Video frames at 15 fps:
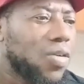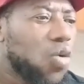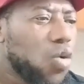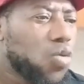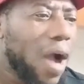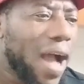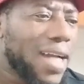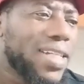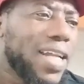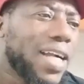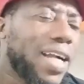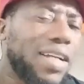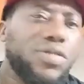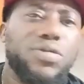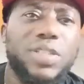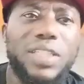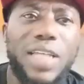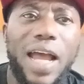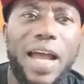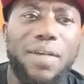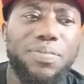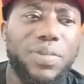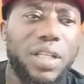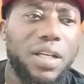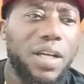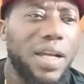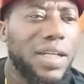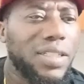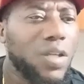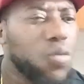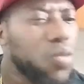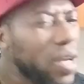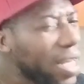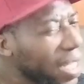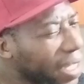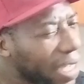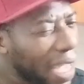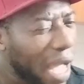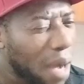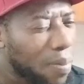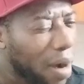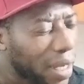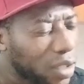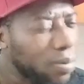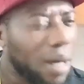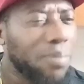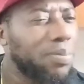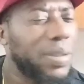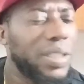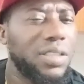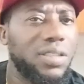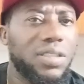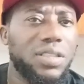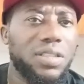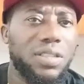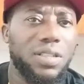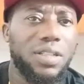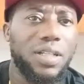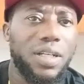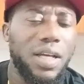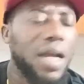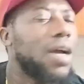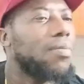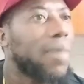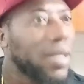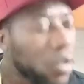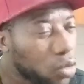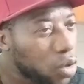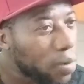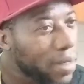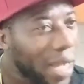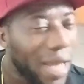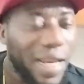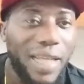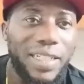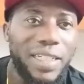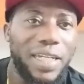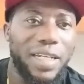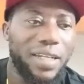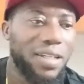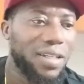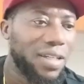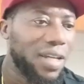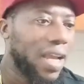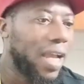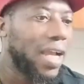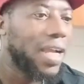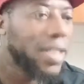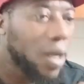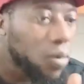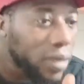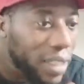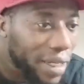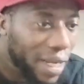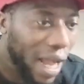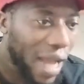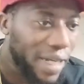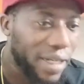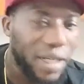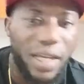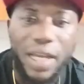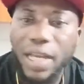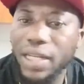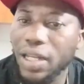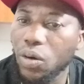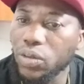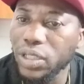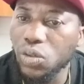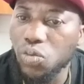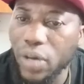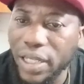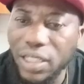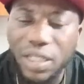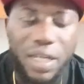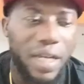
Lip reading: Oko other countries they really care about human beings. But you clone Ghana there. In a only card, in a only way.